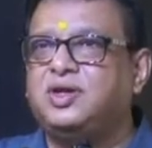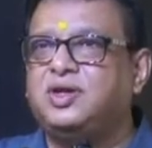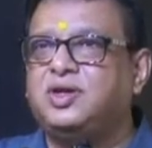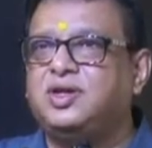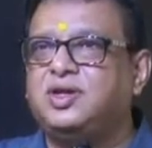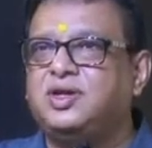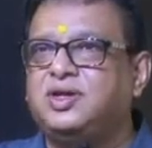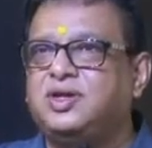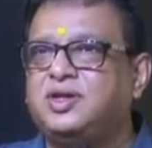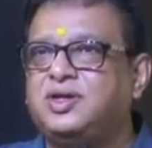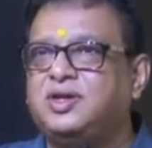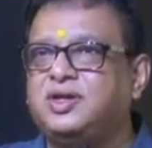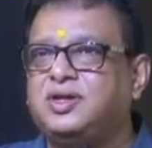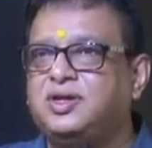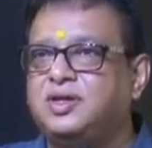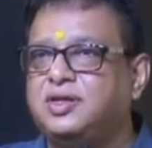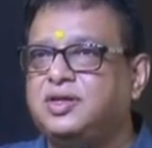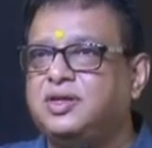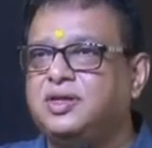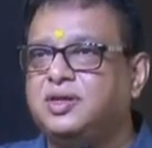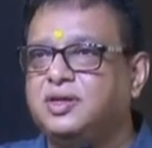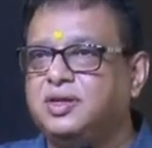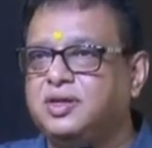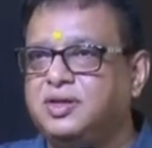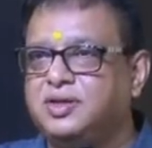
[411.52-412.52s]

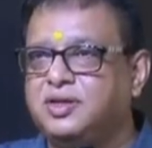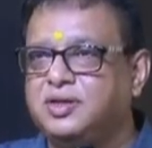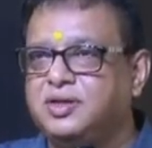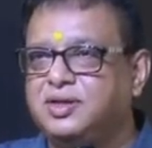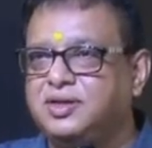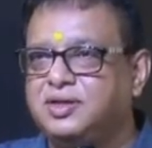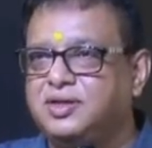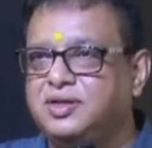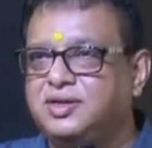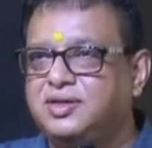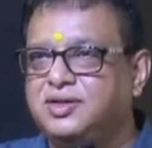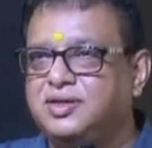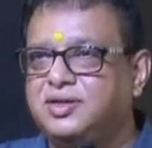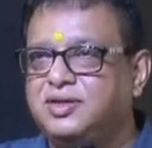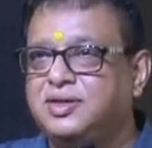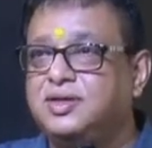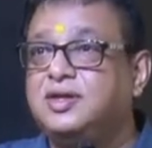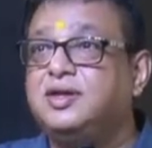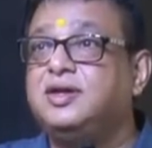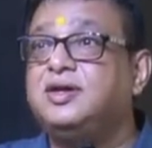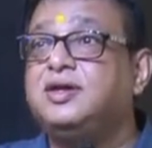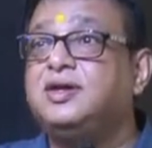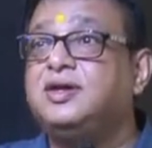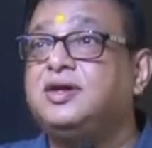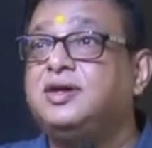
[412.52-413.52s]

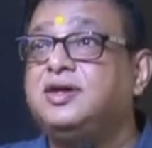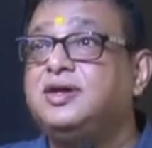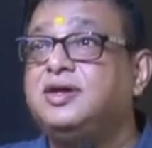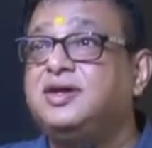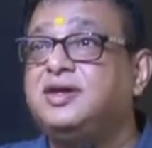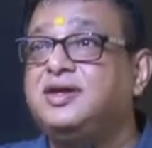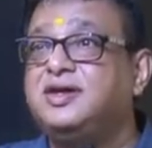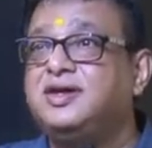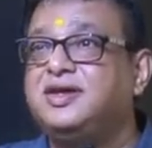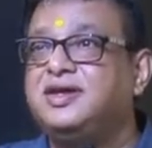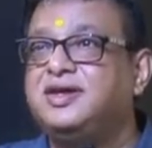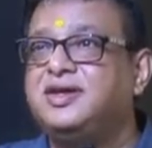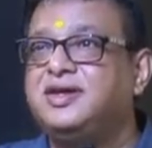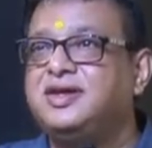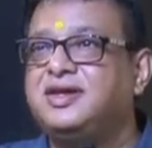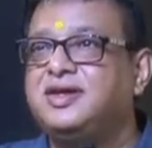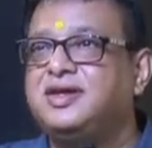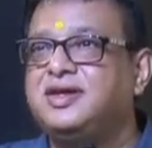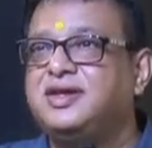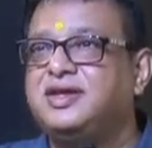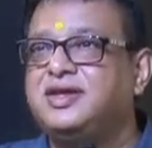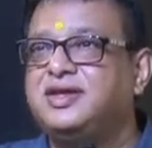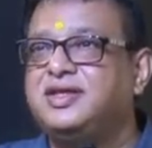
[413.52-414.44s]
No one is speaking in this clip.